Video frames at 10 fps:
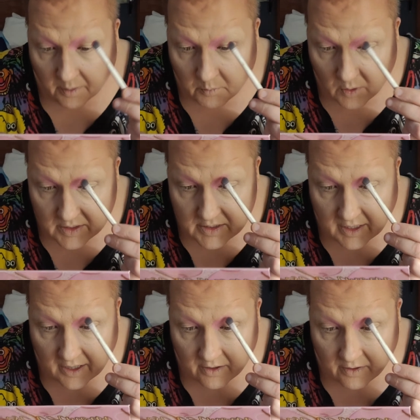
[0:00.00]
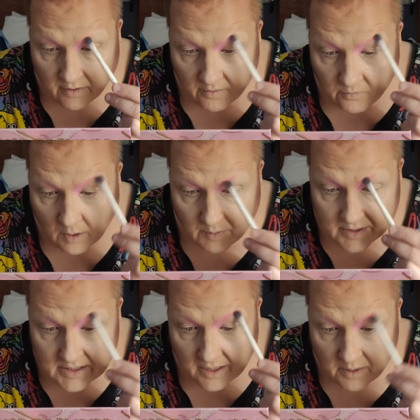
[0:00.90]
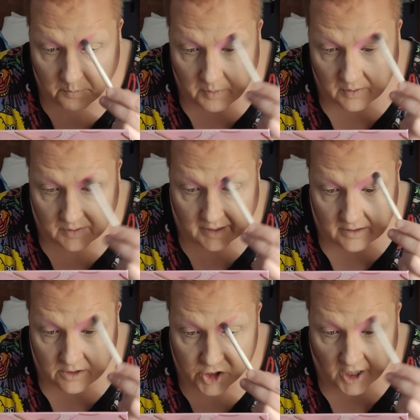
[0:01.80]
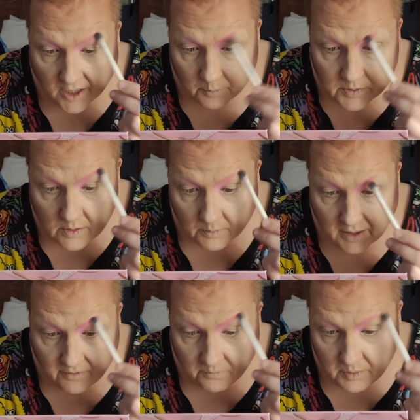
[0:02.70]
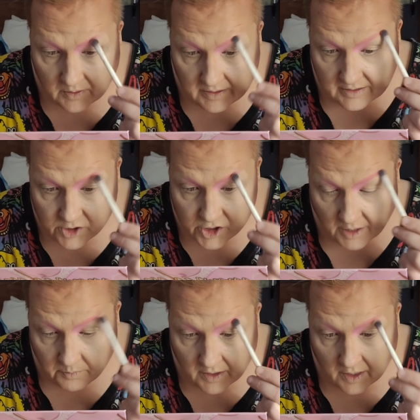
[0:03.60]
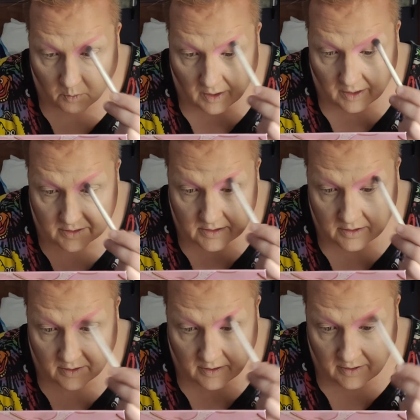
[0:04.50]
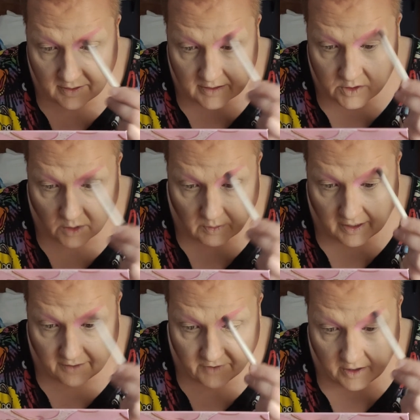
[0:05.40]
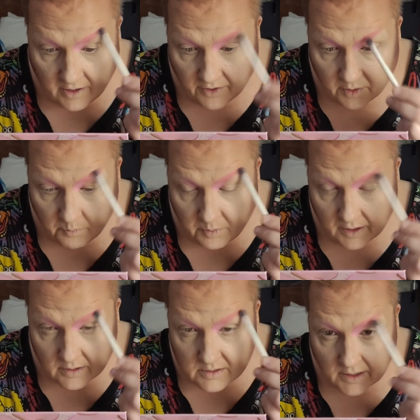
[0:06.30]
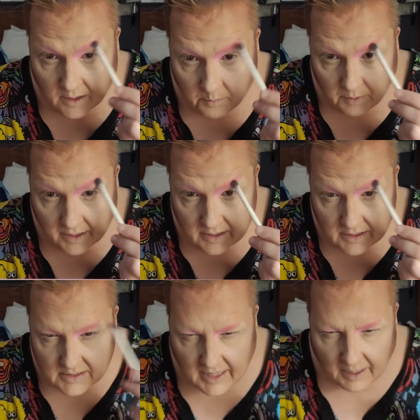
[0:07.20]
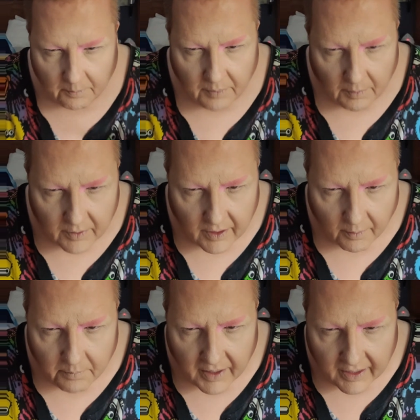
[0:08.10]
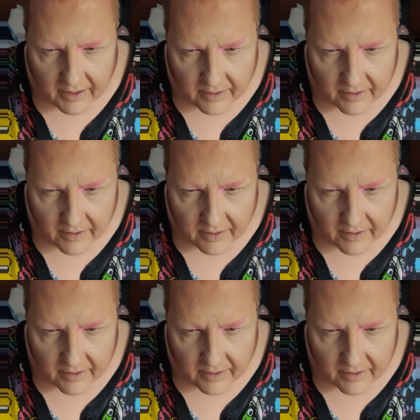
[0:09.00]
I'm going to we're always kind of building the shape. So I'm kind of building the shape that I want. And so I want to have another pink to kind of blend into that bubblegum pink.